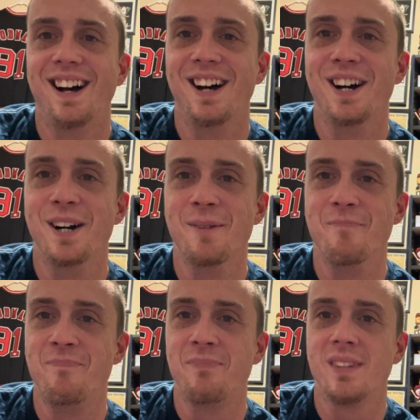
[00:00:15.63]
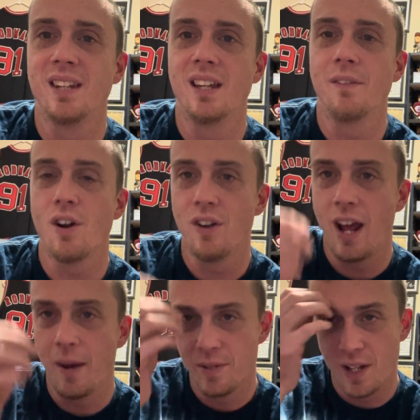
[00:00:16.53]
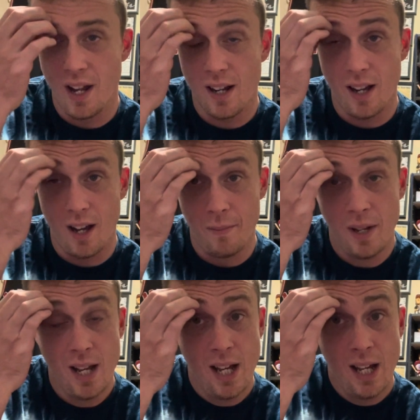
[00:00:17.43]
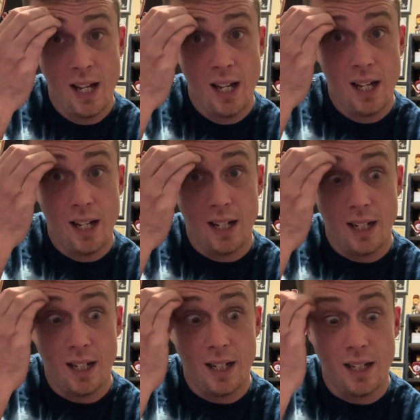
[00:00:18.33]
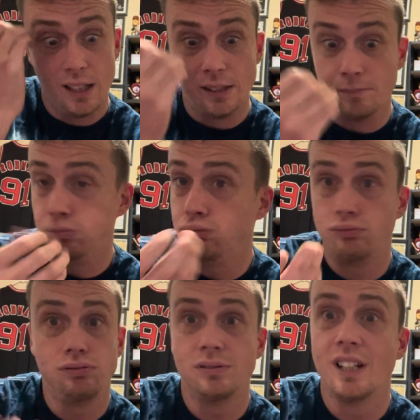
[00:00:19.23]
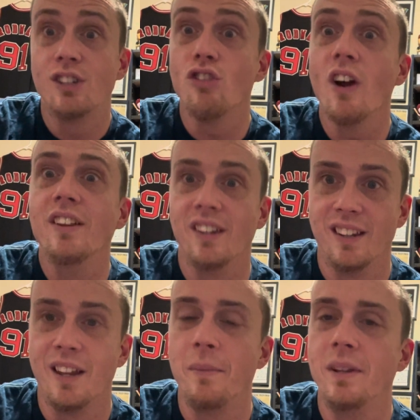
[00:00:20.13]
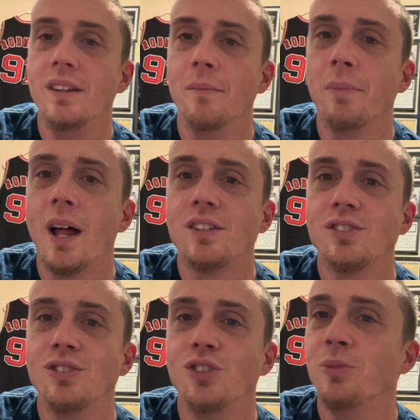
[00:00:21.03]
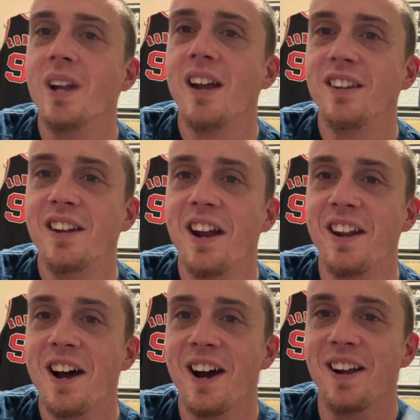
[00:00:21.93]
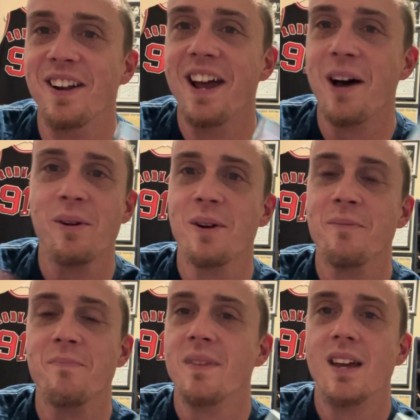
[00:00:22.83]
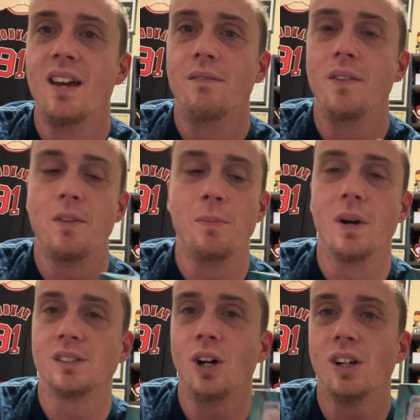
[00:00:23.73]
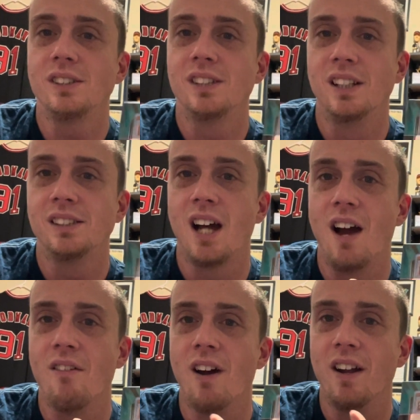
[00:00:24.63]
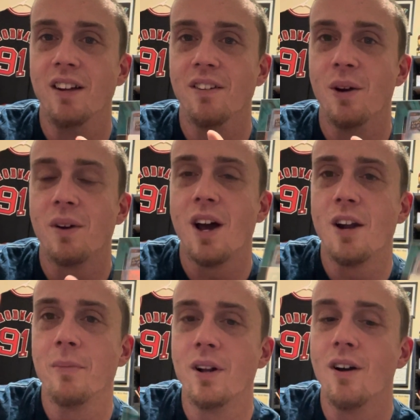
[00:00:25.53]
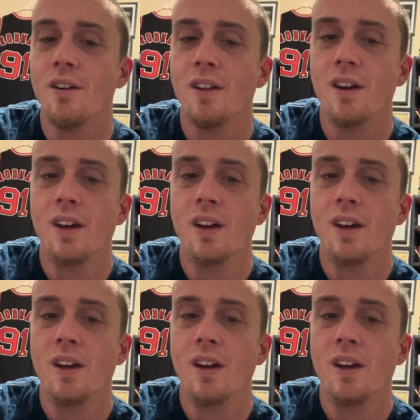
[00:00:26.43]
um, gift card to Amazon.com. Uh, crazy. I mean, blasters used to be nineteen ninety nine. Now they're 50 bucks. All because of this guy right here, though, Connor Bedard.